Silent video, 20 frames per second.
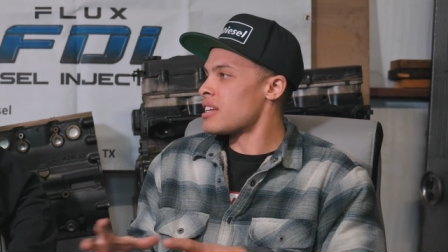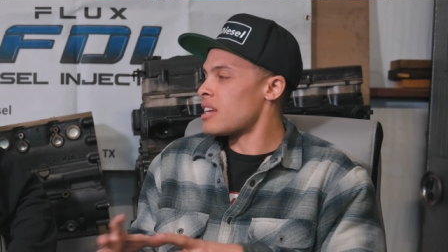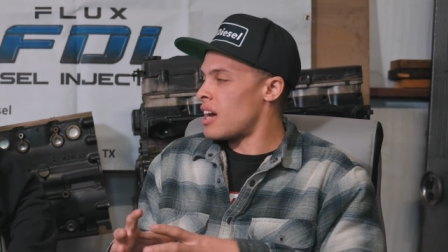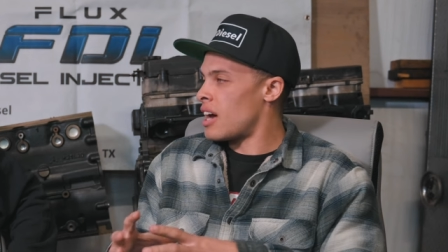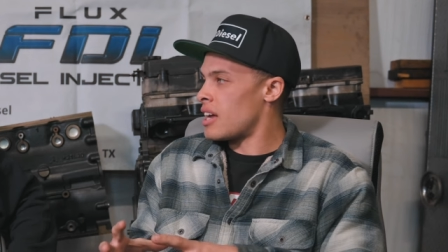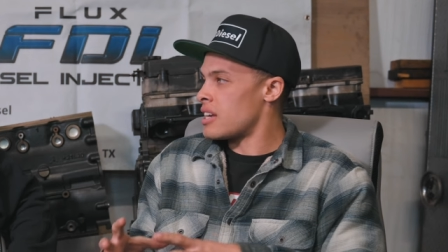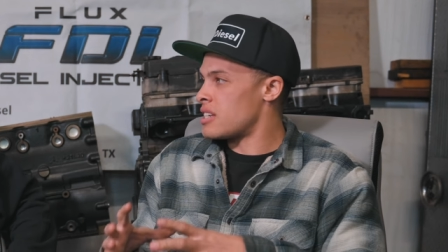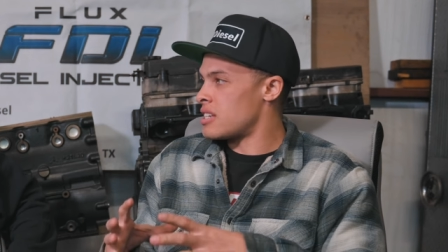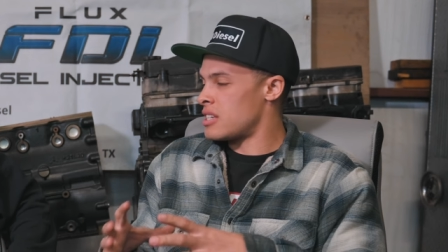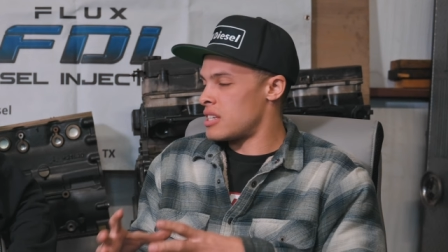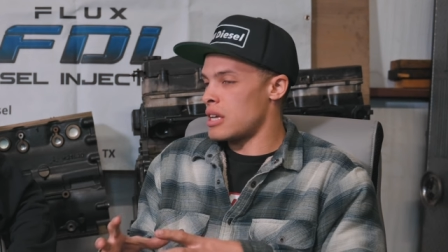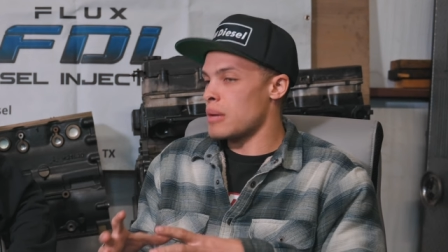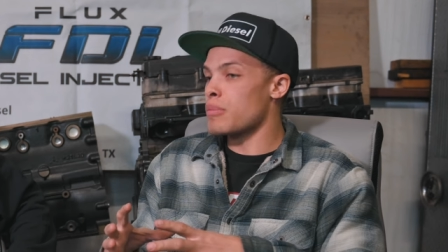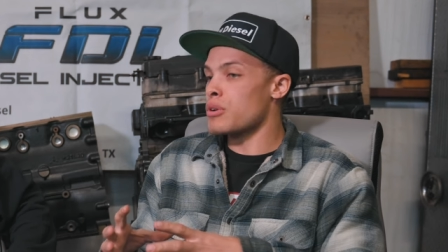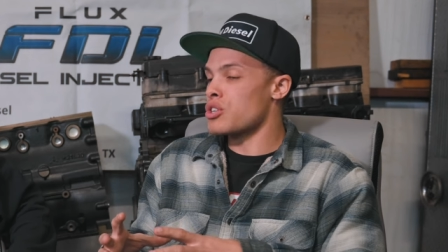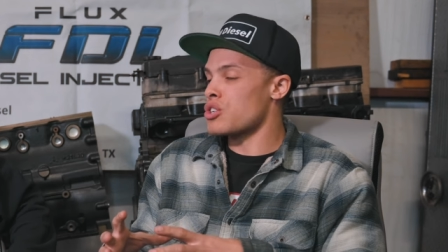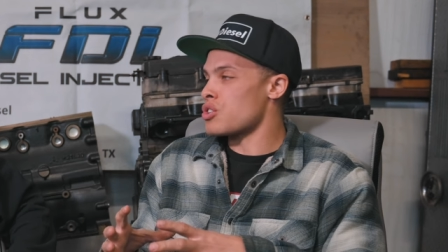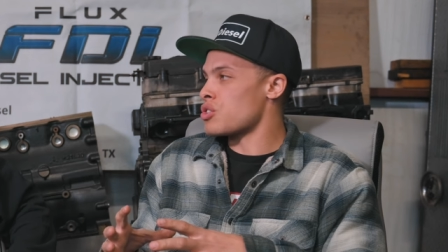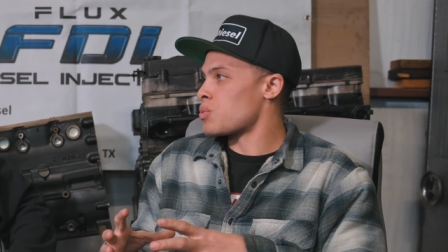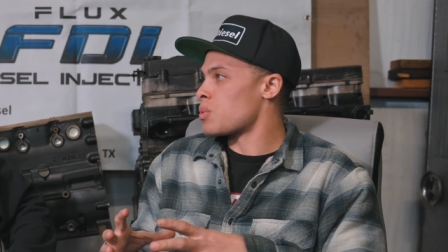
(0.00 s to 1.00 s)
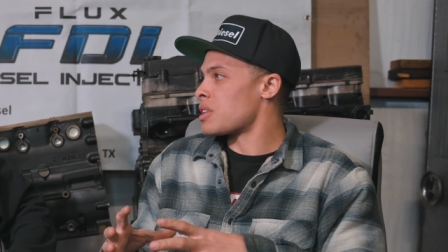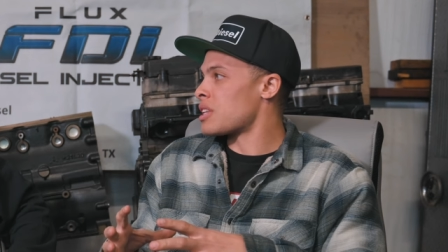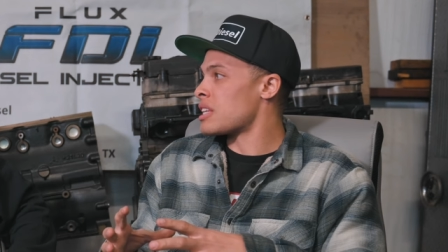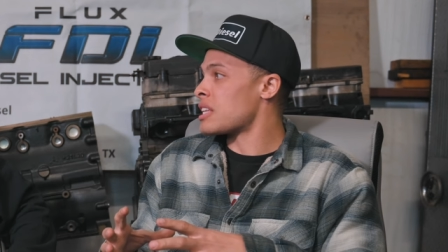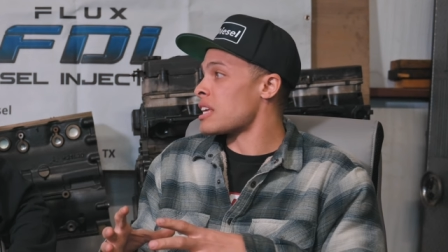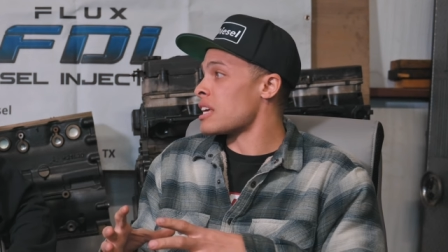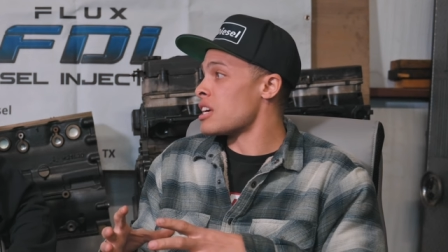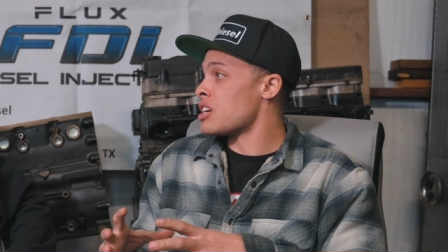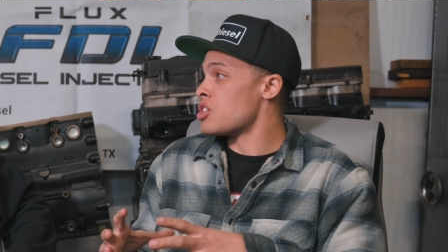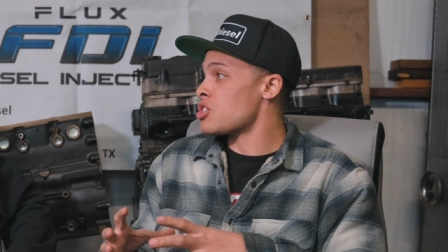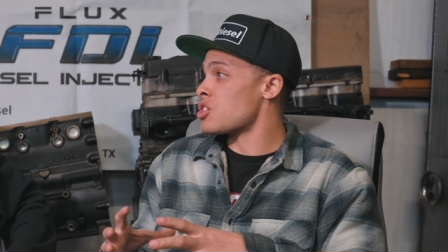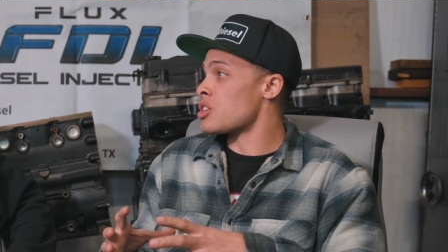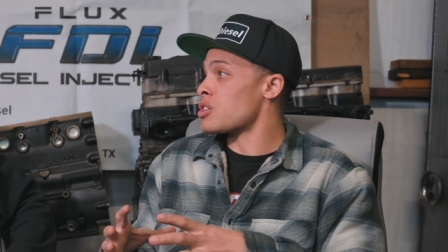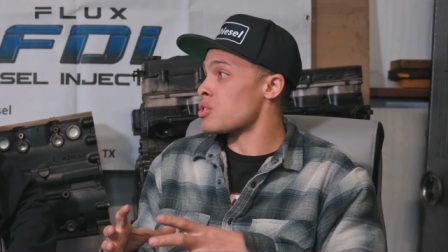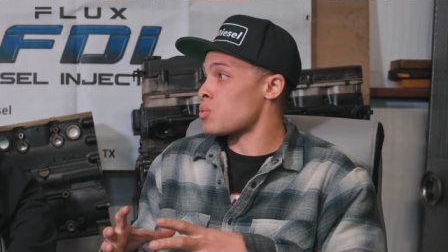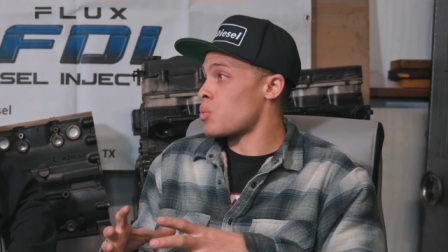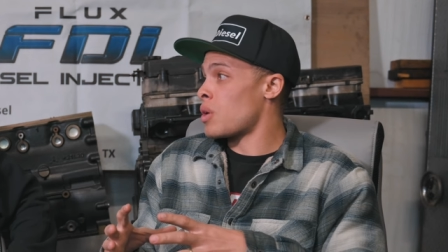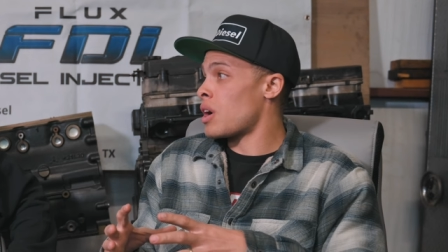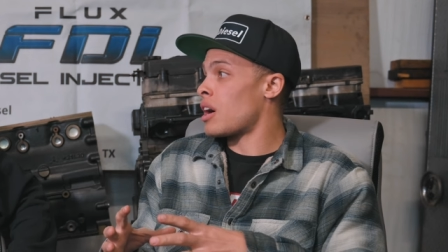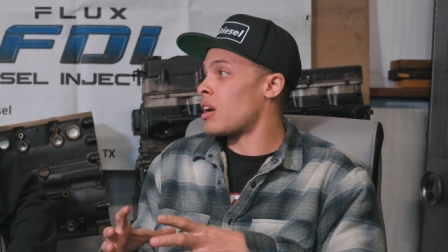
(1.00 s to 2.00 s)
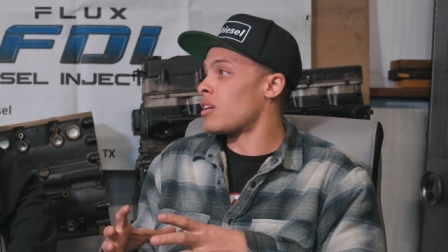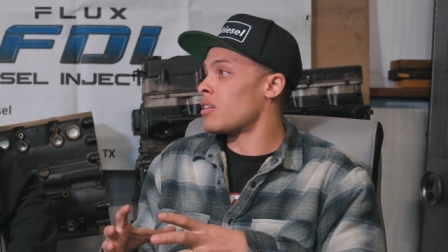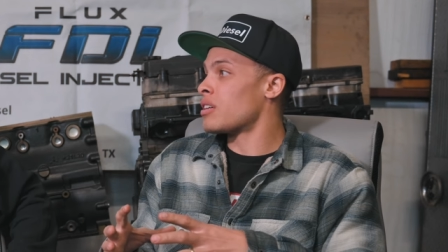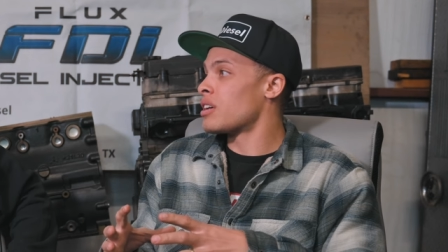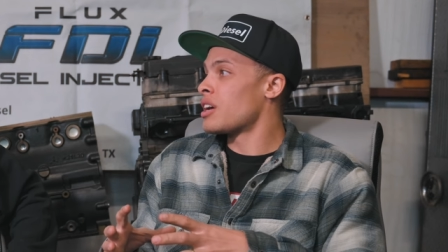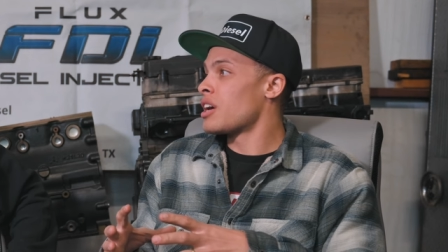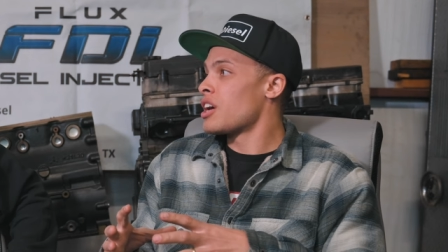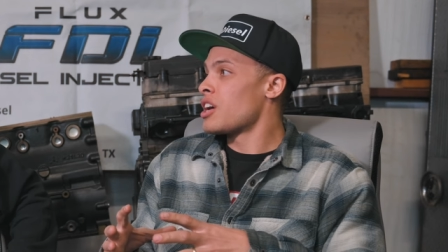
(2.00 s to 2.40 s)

uh, temperatures within the engine as well.